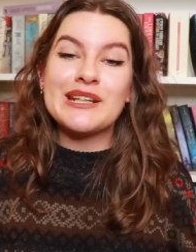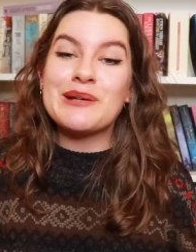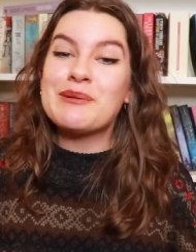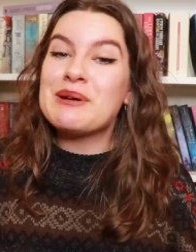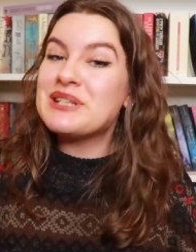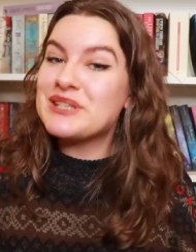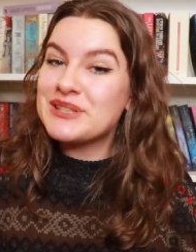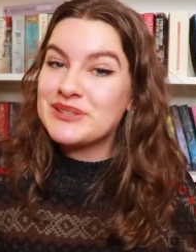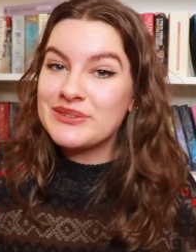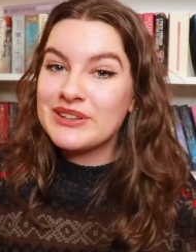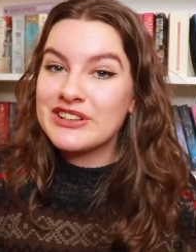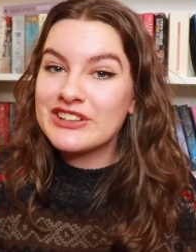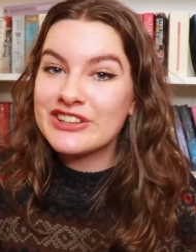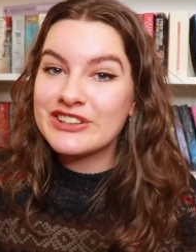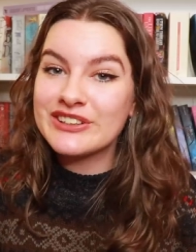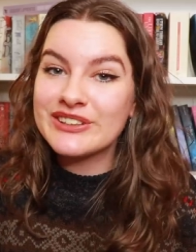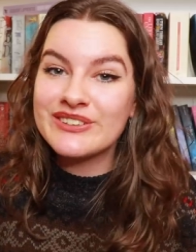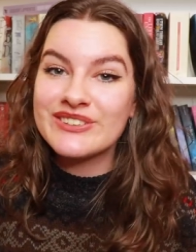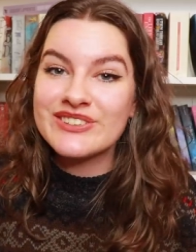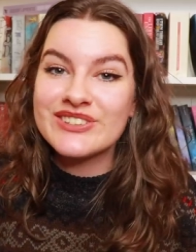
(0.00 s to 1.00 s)
Now I do
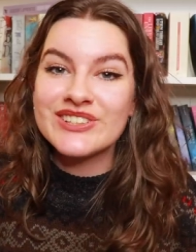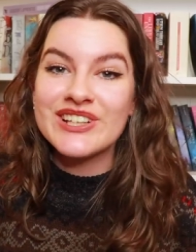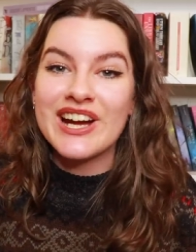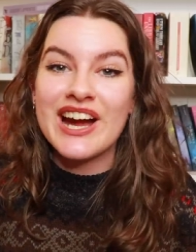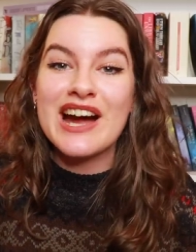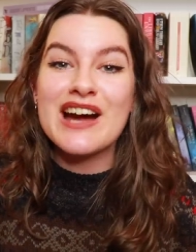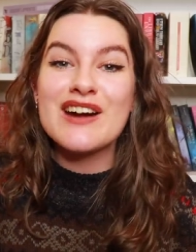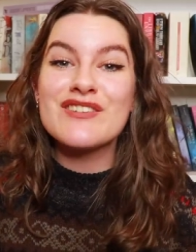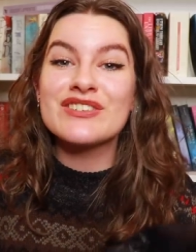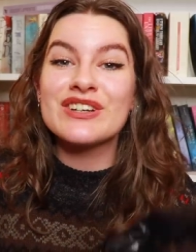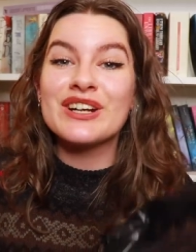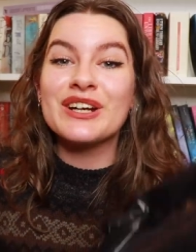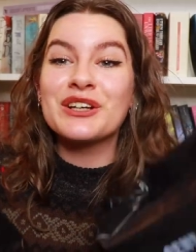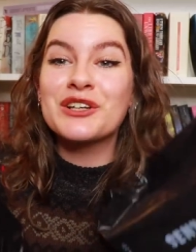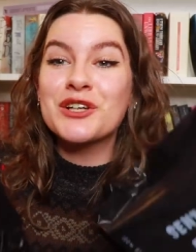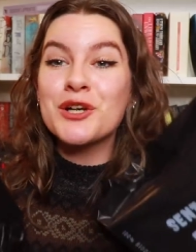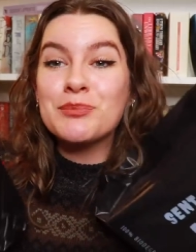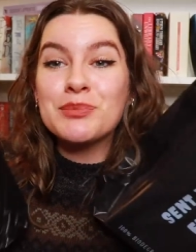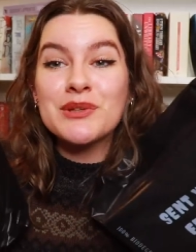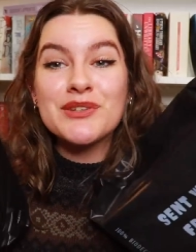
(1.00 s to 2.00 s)
actually also have a
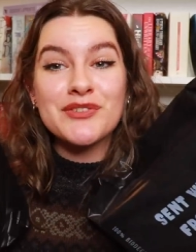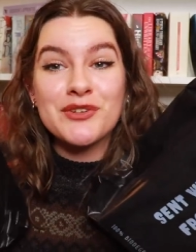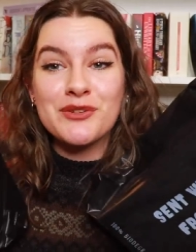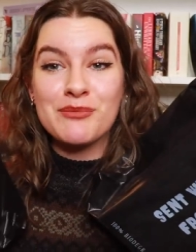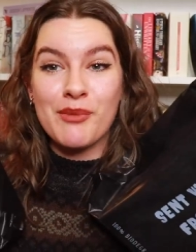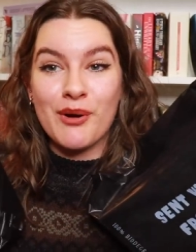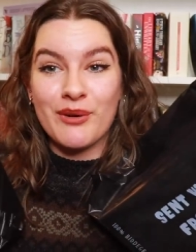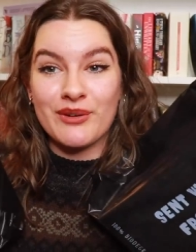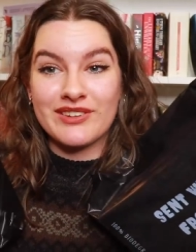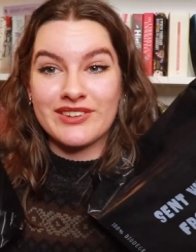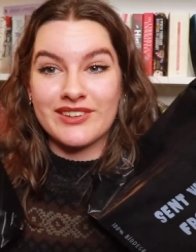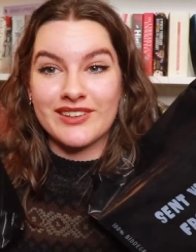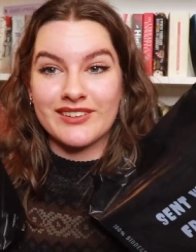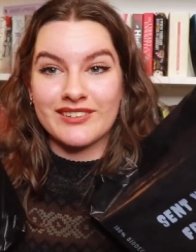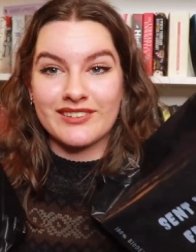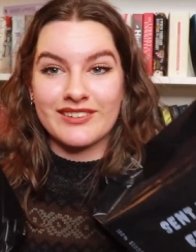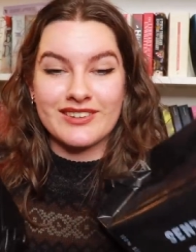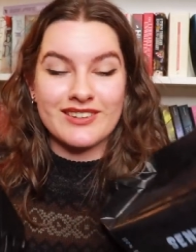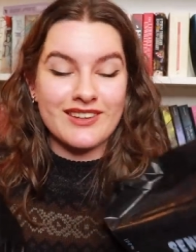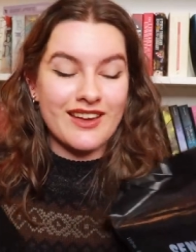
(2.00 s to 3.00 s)
couple of
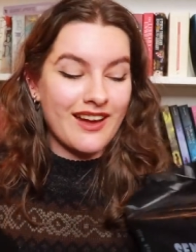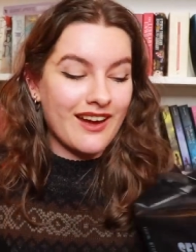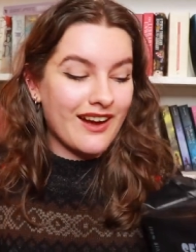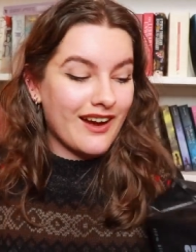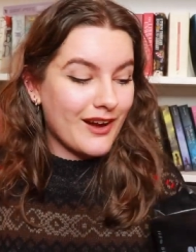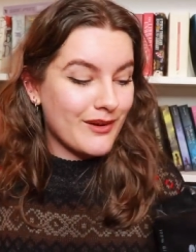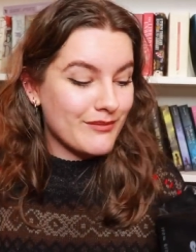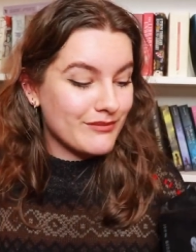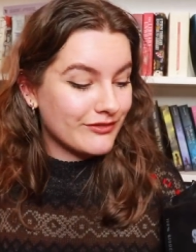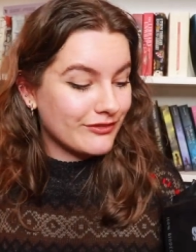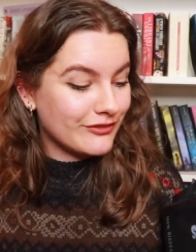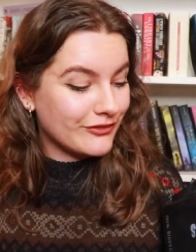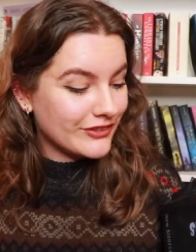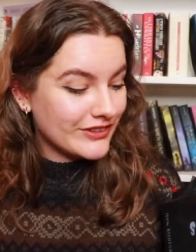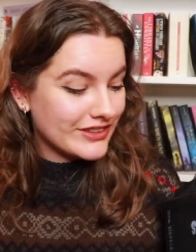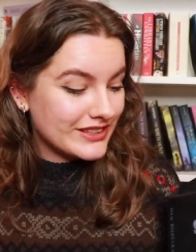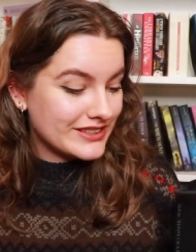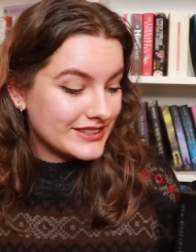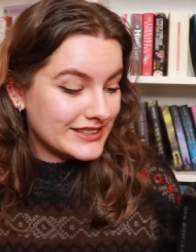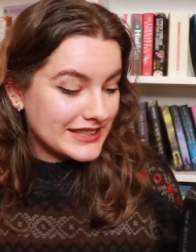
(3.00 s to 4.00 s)
unboxings for
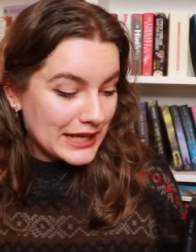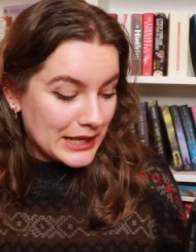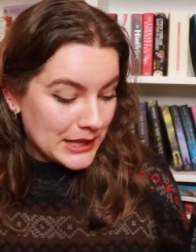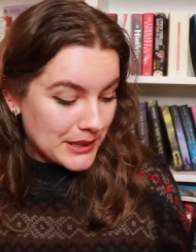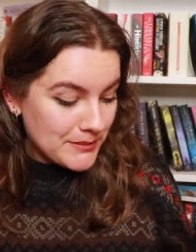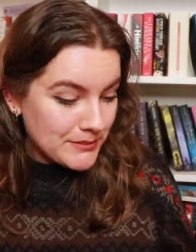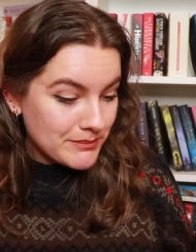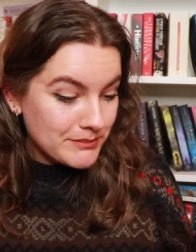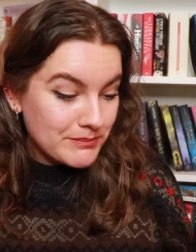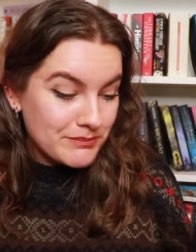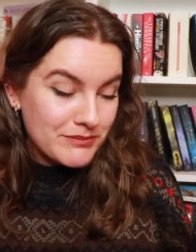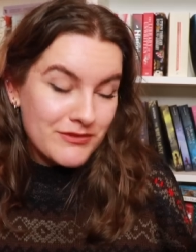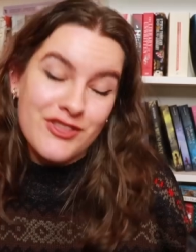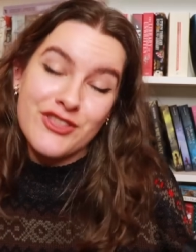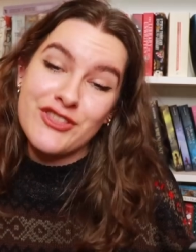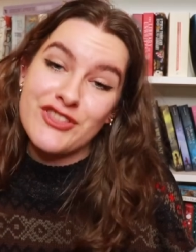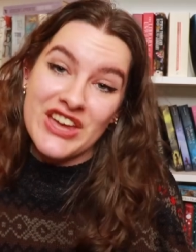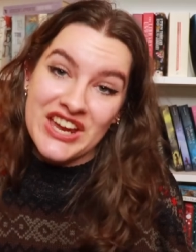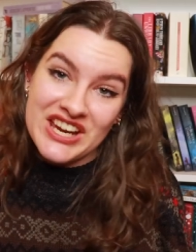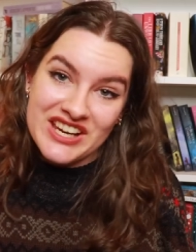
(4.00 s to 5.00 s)
the same
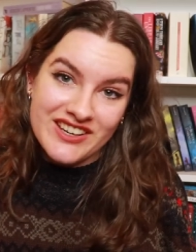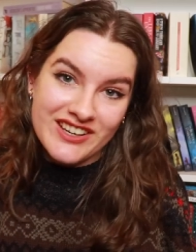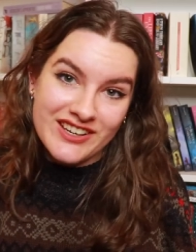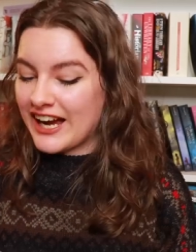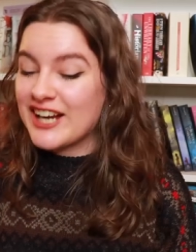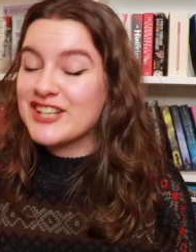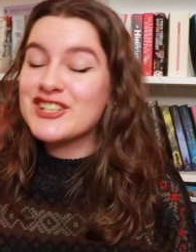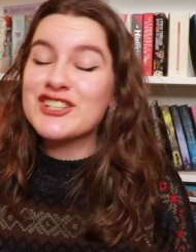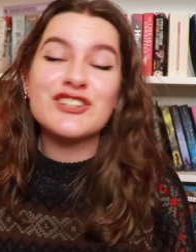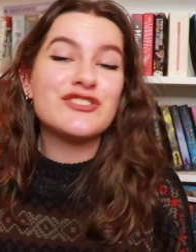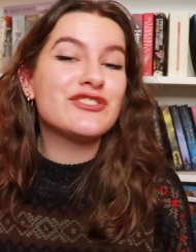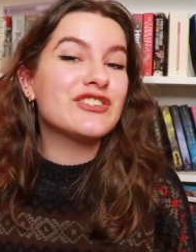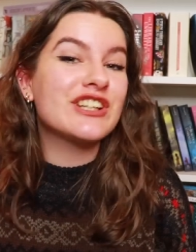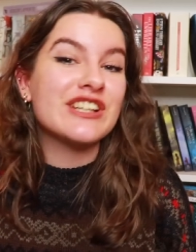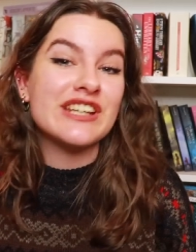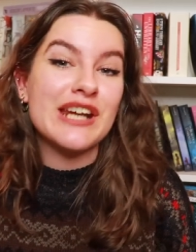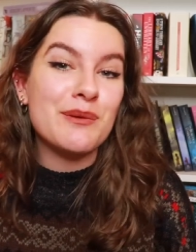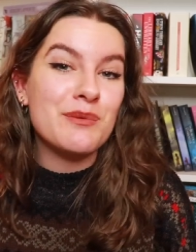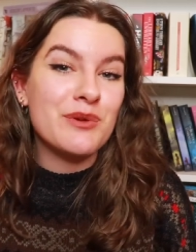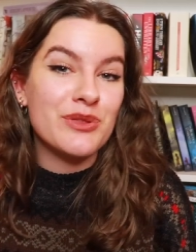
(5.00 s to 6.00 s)
thing. I just
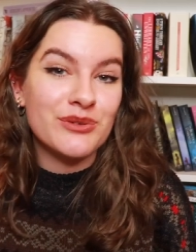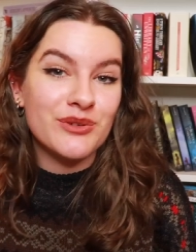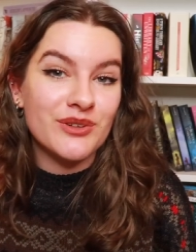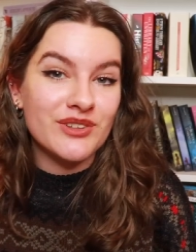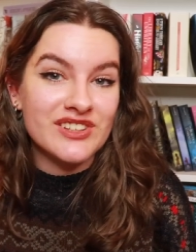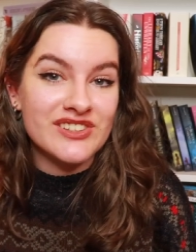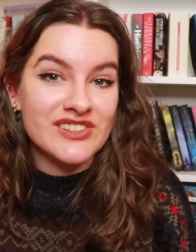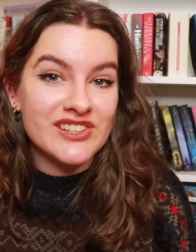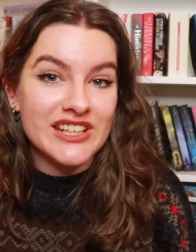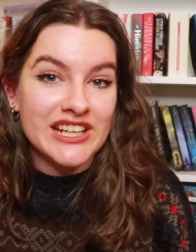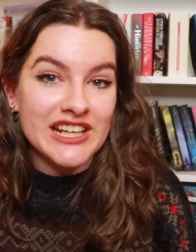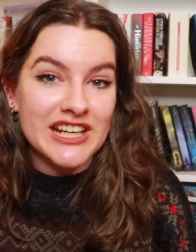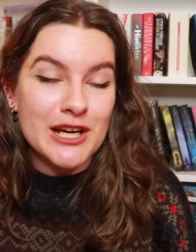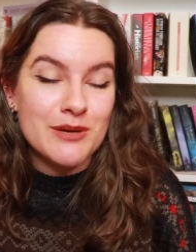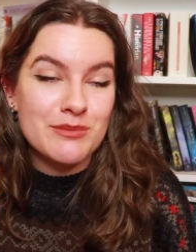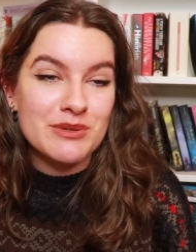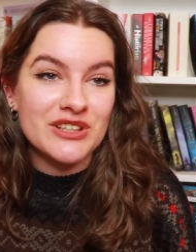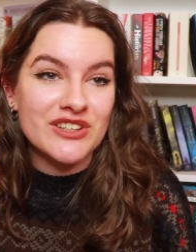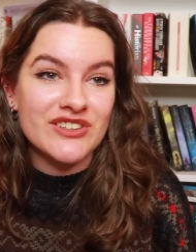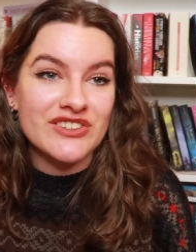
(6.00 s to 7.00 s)
figured I would throw this in here
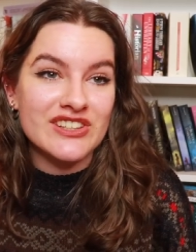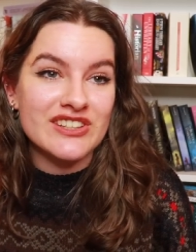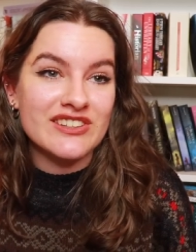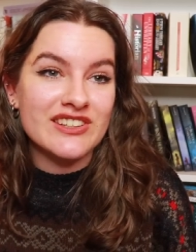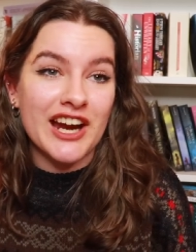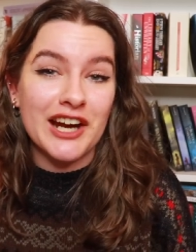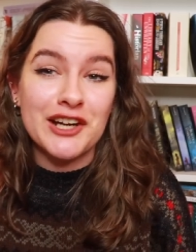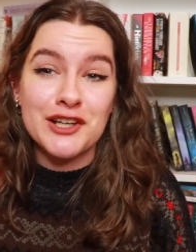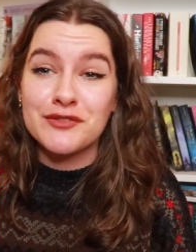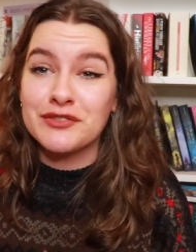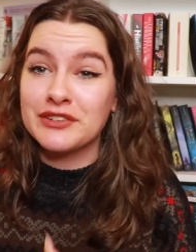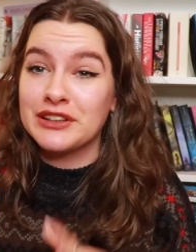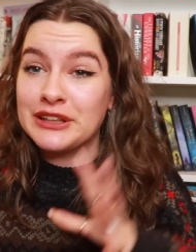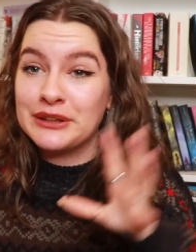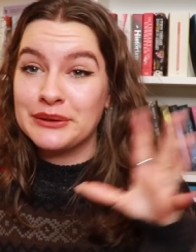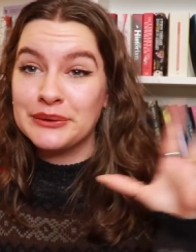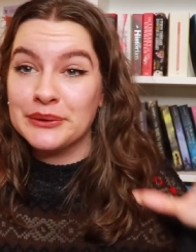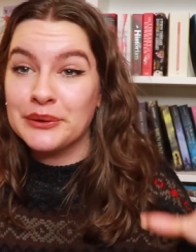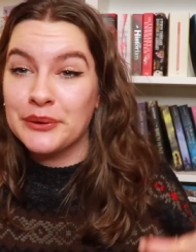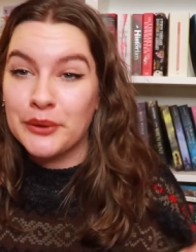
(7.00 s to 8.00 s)
because it's kind of a
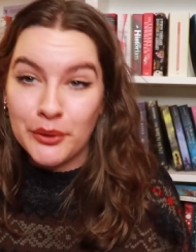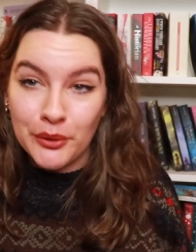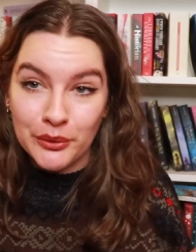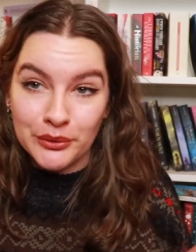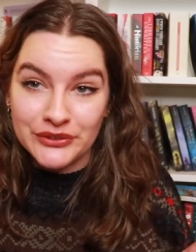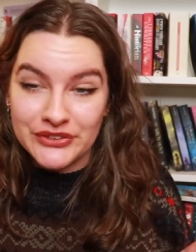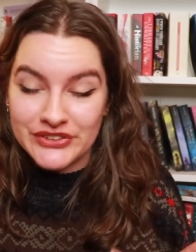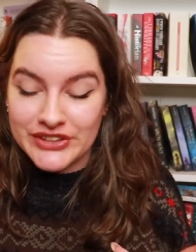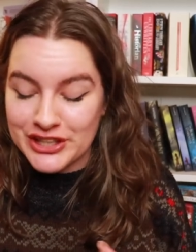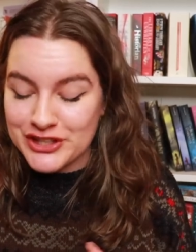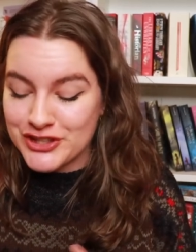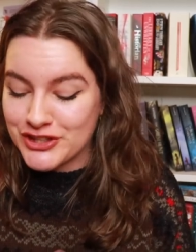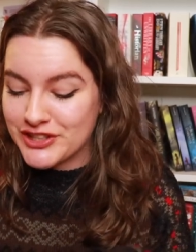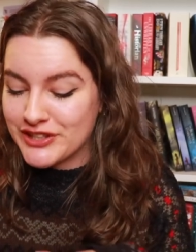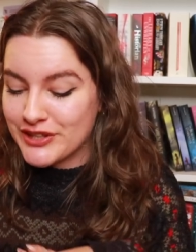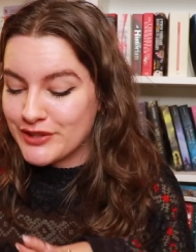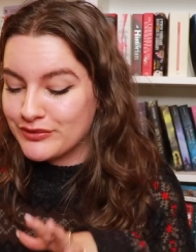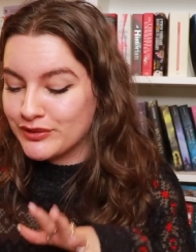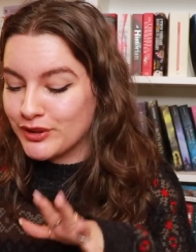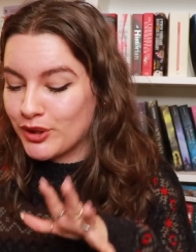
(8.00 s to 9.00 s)
little haul section
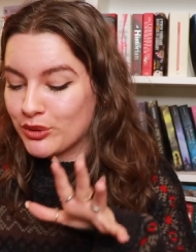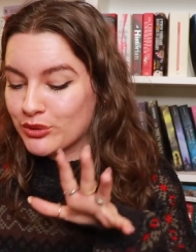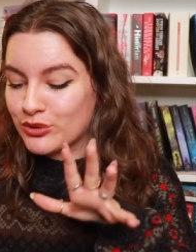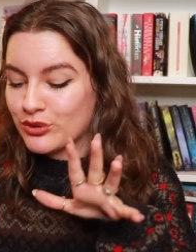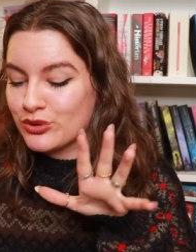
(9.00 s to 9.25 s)
in the vlog.